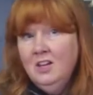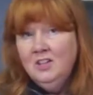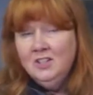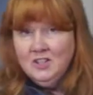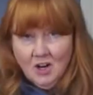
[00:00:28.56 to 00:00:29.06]

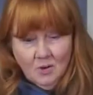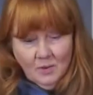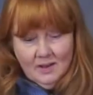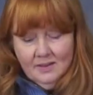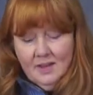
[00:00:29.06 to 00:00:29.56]
To start
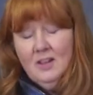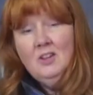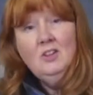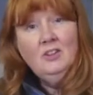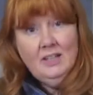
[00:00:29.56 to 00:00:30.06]
with,
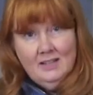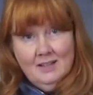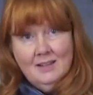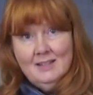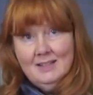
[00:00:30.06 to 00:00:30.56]
you'll need
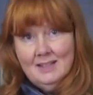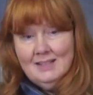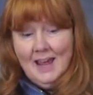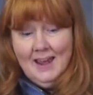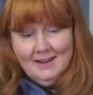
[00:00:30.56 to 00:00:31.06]
6
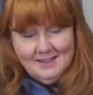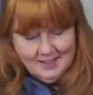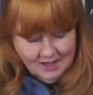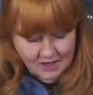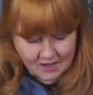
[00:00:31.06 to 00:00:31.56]

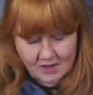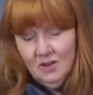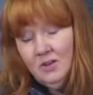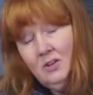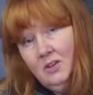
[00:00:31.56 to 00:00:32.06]
eggs.
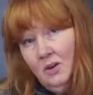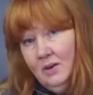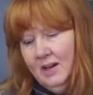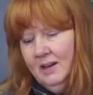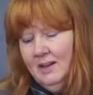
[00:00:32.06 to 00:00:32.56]
Go
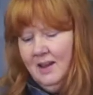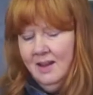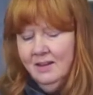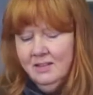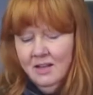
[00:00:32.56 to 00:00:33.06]
ahead
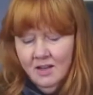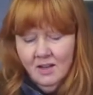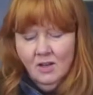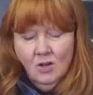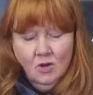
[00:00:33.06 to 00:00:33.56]
and
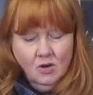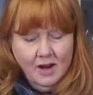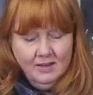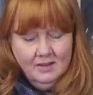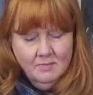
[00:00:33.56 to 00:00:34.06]

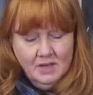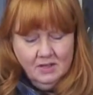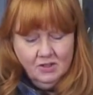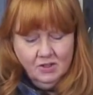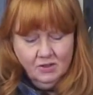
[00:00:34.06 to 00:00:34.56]
crack them
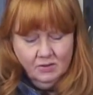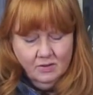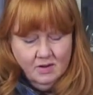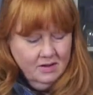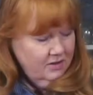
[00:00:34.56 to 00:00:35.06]
into
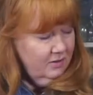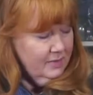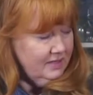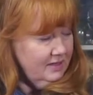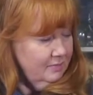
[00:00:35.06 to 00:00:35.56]
your
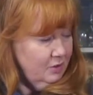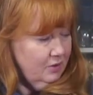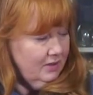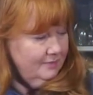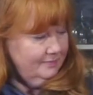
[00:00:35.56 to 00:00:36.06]
mixing
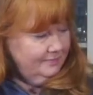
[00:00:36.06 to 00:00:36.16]
bowl.